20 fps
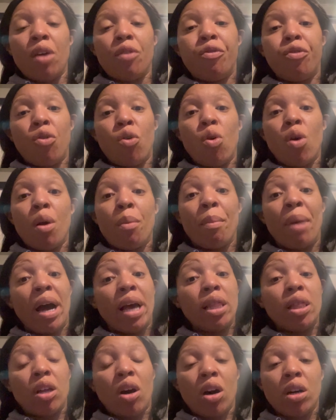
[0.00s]
for my
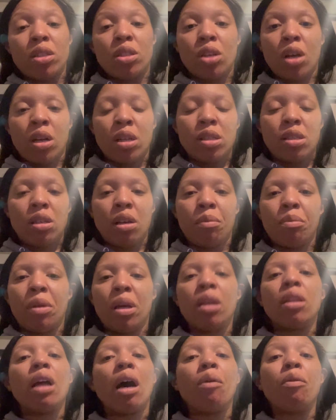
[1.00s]
thoughts on
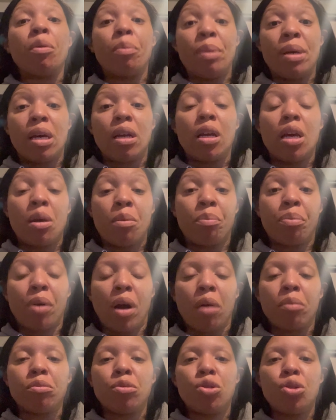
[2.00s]
something. That would be an
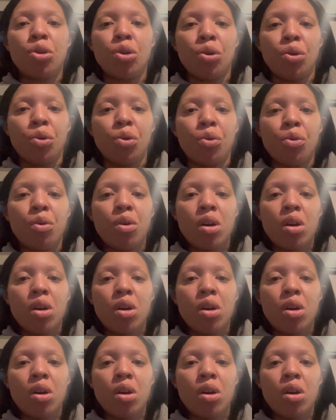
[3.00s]
impromptu